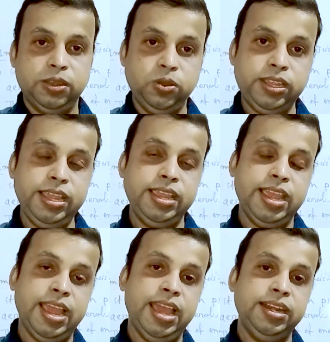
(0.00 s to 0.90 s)
okay,
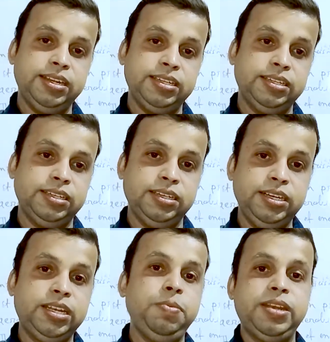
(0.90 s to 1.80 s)
and
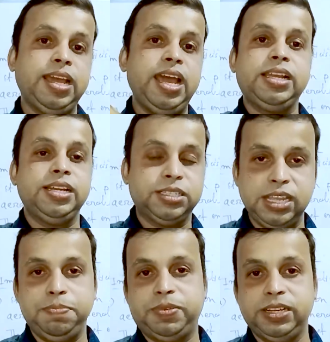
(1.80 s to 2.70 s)
little bit high
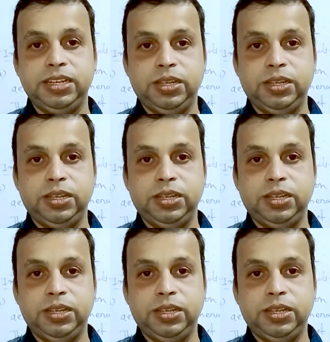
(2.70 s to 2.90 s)
concept,